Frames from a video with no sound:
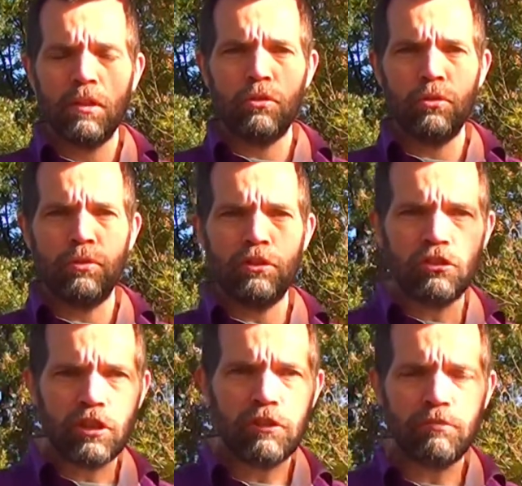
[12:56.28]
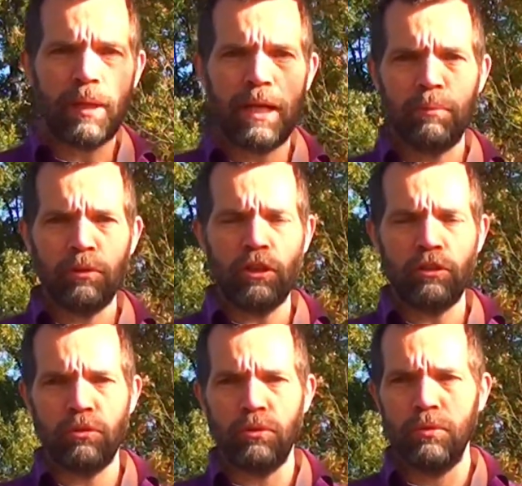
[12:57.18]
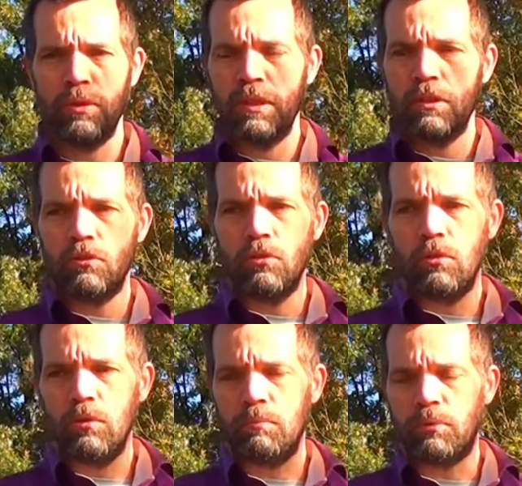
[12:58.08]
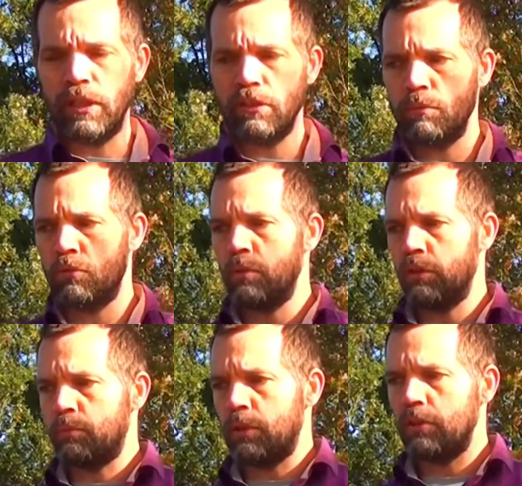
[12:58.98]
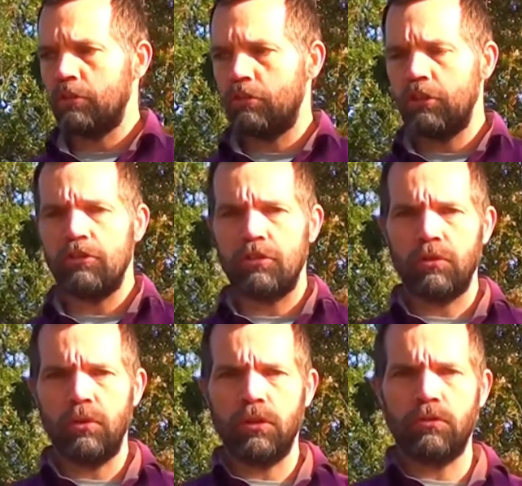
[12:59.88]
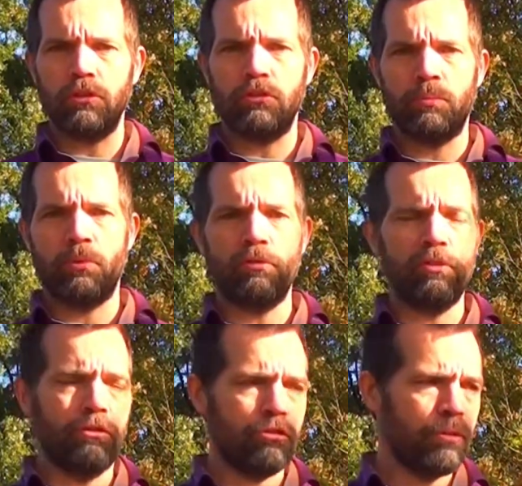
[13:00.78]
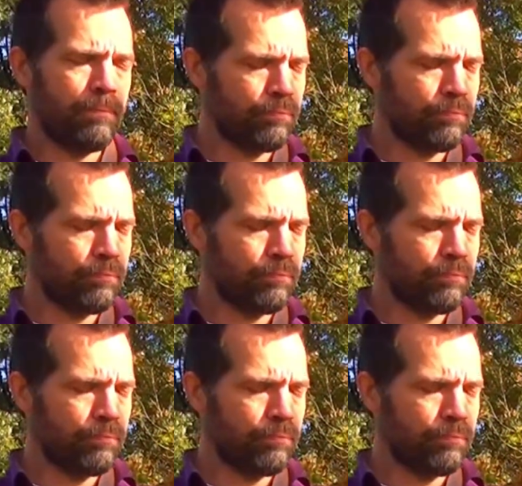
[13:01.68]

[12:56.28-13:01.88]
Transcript: to receive Bibles and to bring them to his brothers and sisters all across the province.